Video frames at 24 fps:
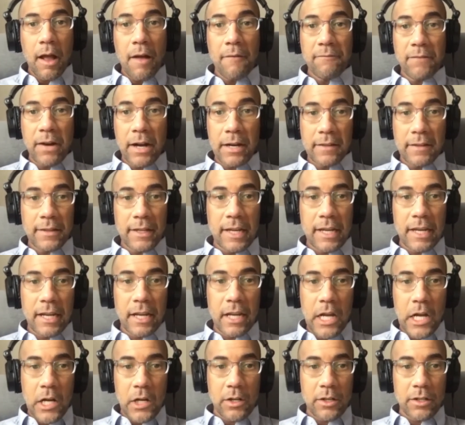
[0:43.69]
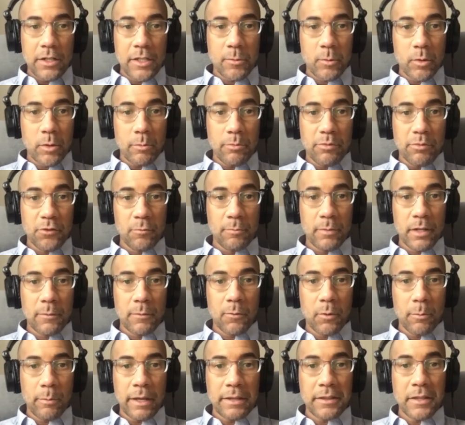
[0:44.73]
finding the key areas where improvement
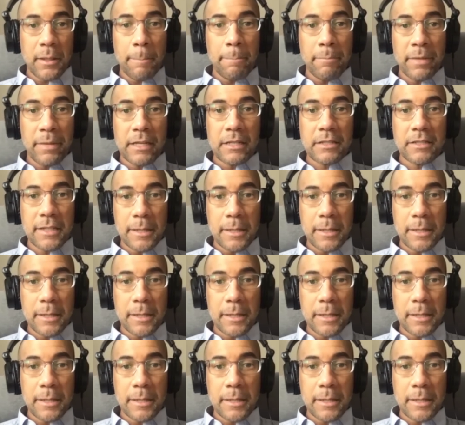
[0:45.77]
will make the biggest